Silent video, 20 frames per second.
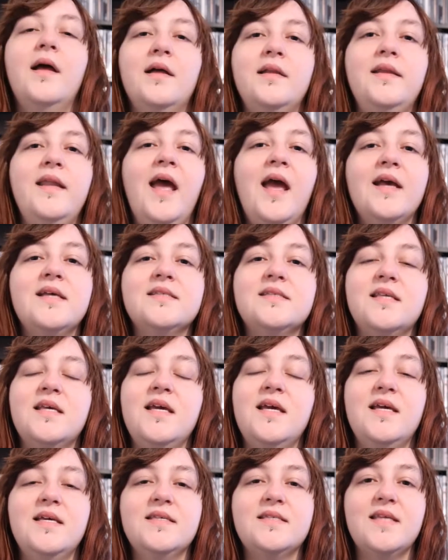Next
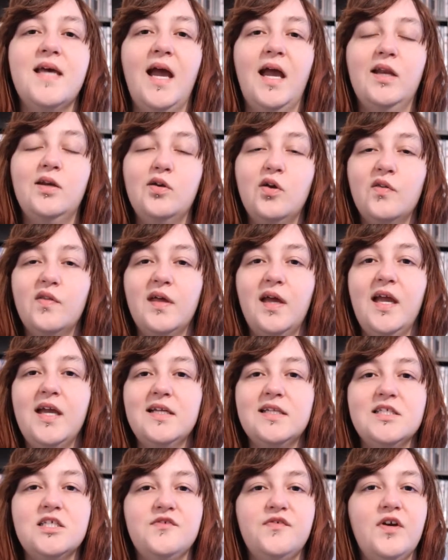is another
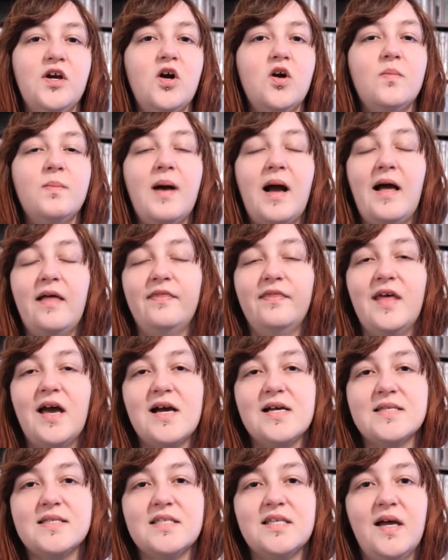English film, and
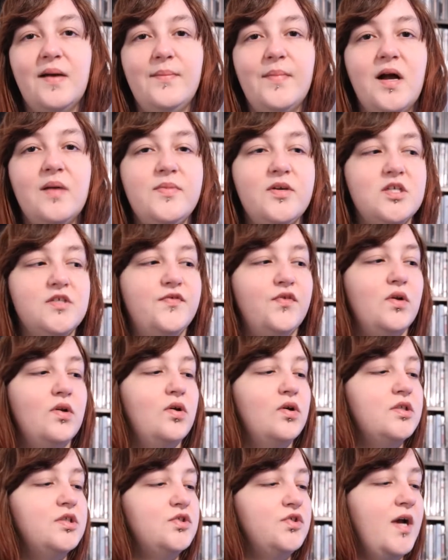that's My Beautiful
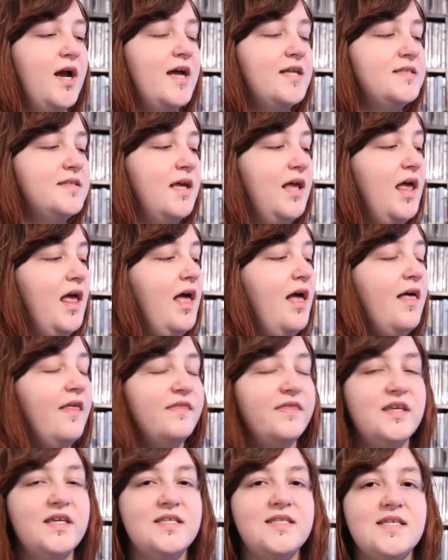Laundrette.
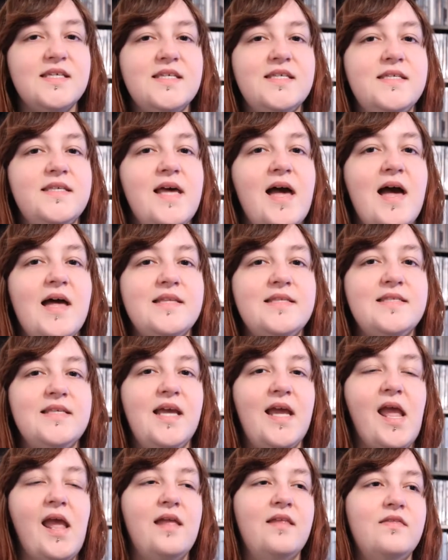This is set
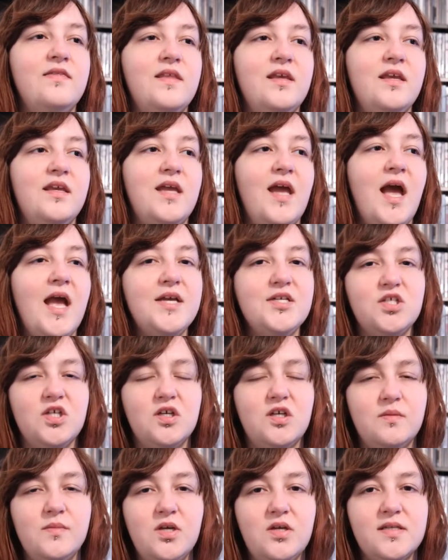in the Asian
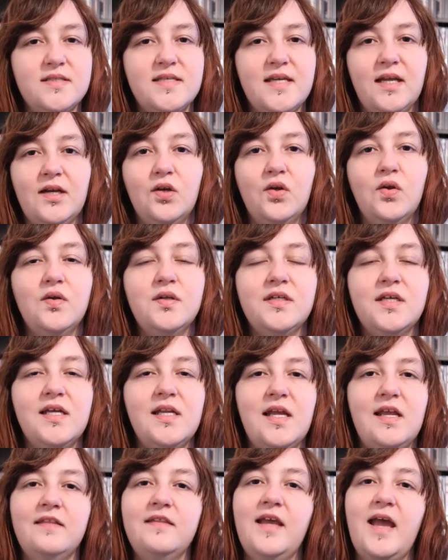community in London
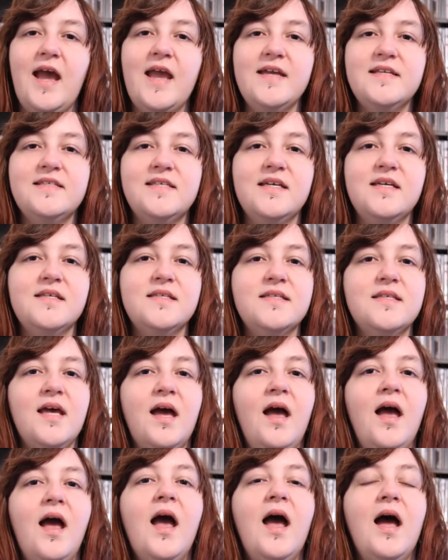in the 80s,
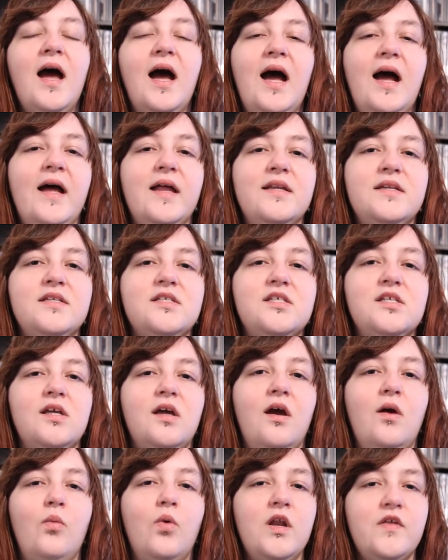and
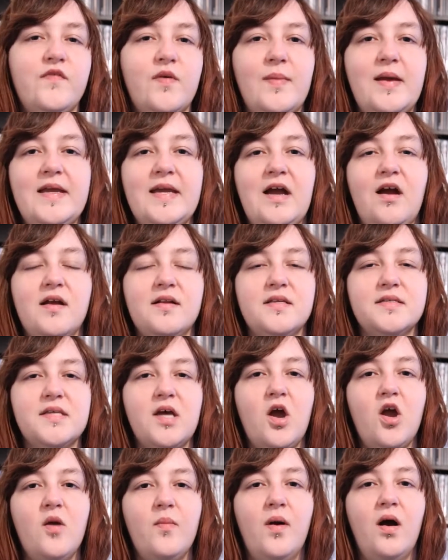one of our main characters,
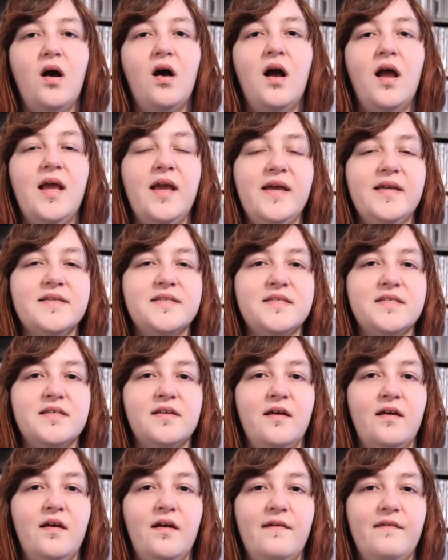Omar, his
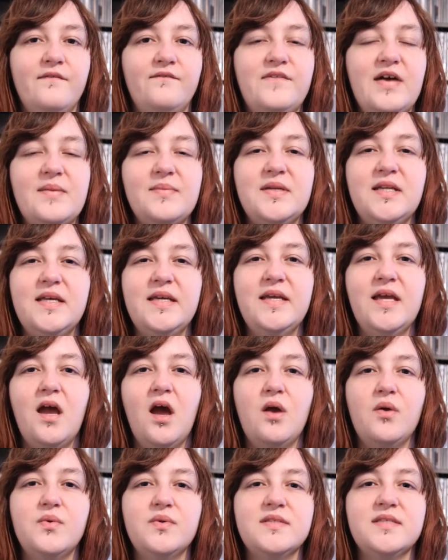family
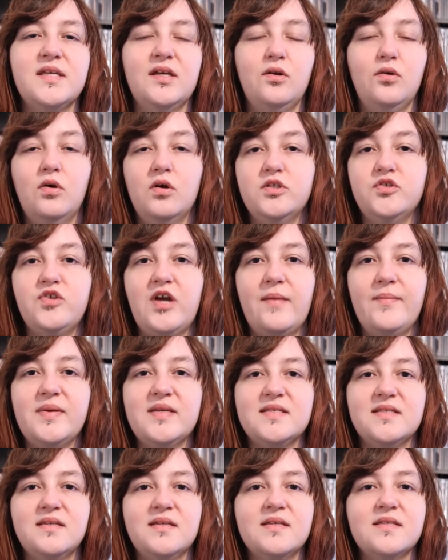owns a laundrette
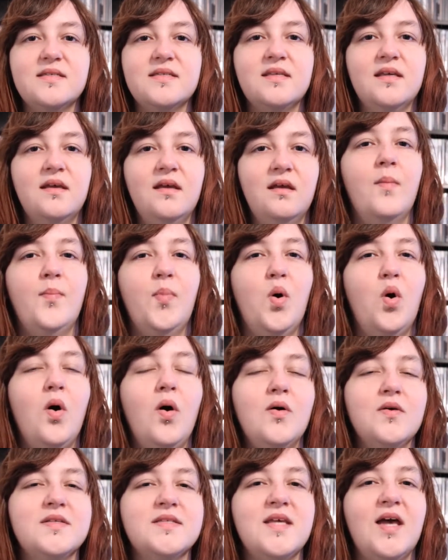business, but
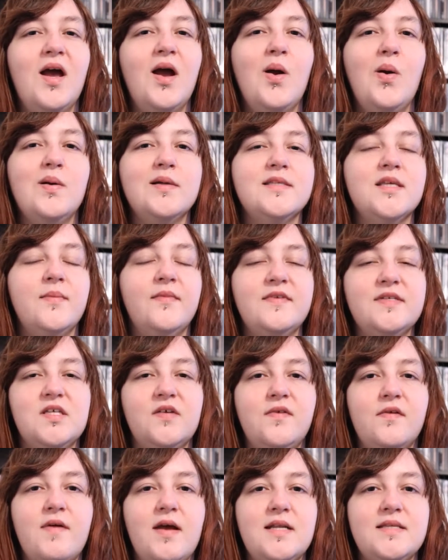also some of his
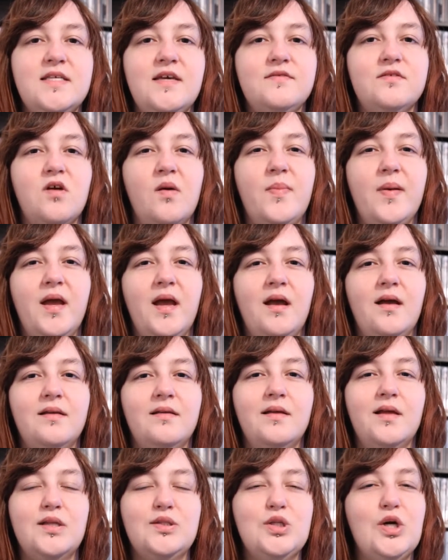other relatives are a bit
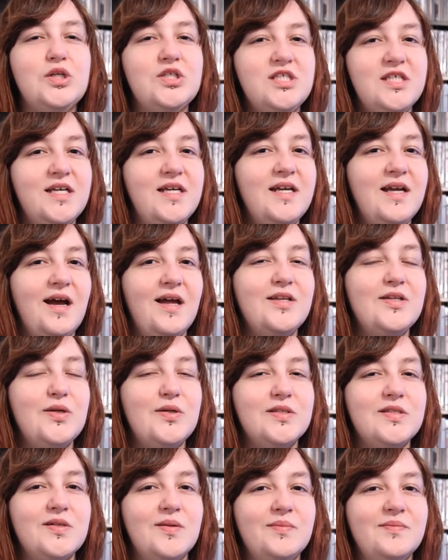dodgy and do
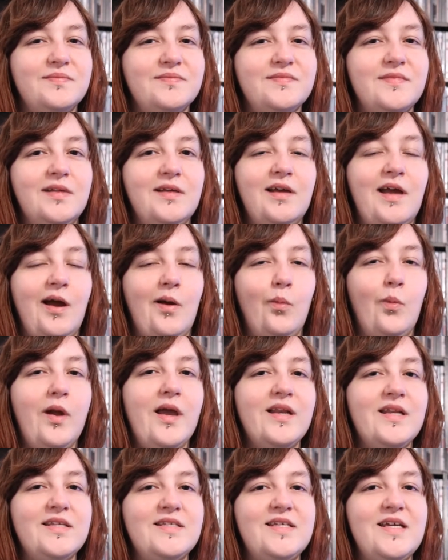some
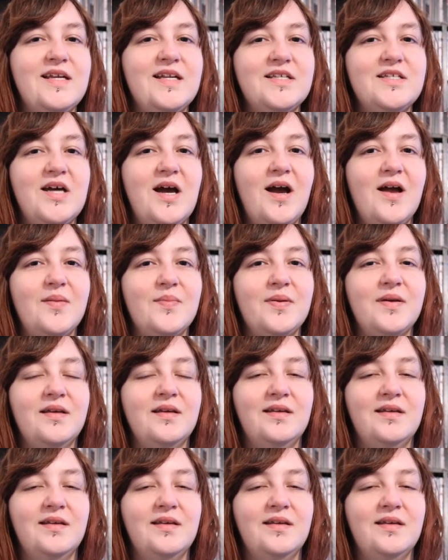wheeler dealer type